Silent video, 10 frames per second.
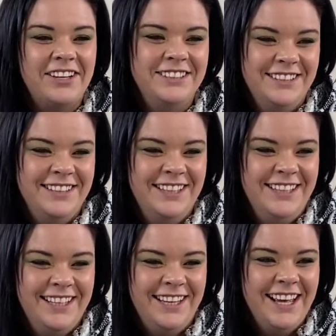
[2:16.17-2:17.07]

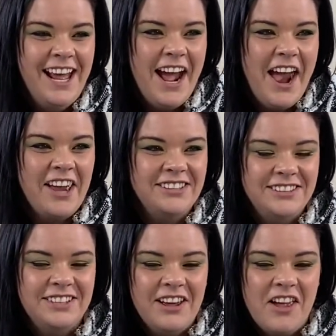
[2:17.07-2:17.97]
Absolutely.
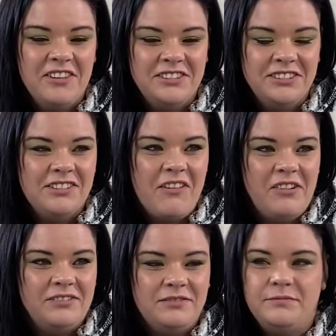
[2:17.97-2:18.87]

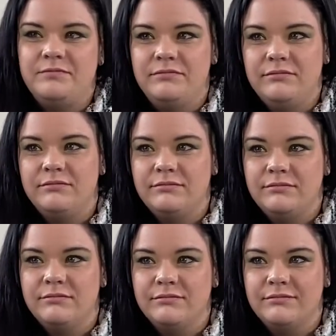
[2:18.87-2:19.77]
Nothing's better than eye
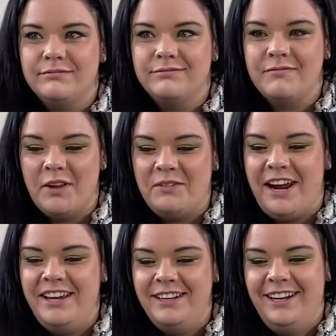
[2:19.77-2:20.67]
candy when you're stoned.
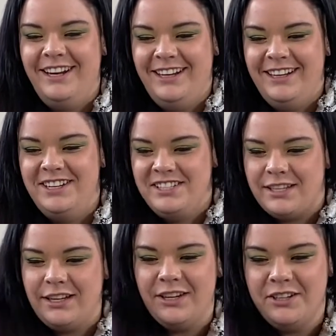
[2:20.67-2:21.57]
Right? You
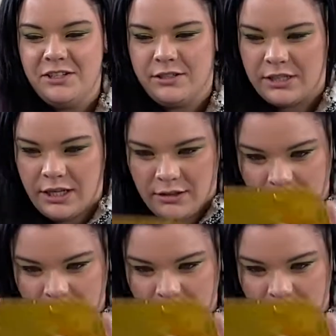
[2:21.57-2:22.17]
sit here and you're just like,